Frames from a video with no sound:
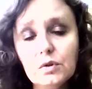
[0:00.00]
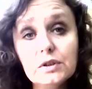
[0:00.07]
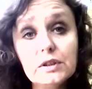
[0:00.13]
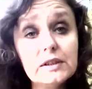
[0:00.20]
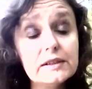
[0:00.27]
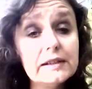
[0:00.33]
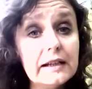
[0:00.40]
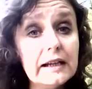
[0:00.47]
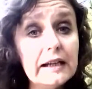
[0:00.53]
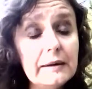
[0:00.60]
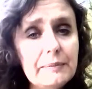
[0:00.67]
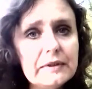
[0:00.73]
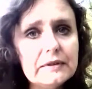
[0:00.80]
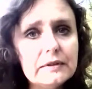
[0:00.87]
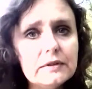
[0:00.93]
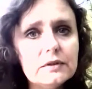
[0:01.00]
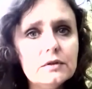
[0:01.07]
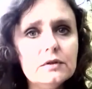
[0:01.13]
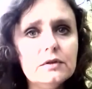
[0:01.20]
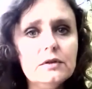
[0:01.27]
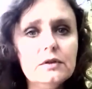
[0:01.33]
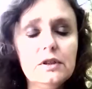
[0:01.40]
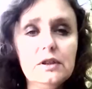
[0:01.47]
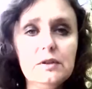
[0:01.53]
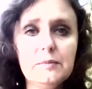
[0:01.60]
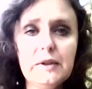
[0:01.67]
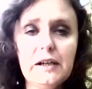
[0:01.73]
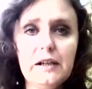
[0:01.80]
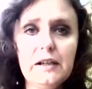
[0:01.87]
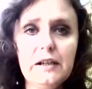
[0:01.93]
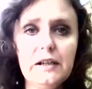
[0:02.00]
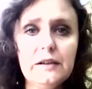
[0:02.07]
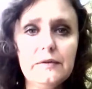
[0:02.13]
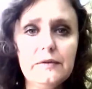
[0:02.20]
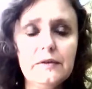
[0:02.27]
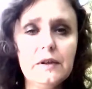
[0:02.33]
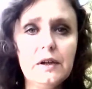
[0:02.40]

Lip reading: has happened in my life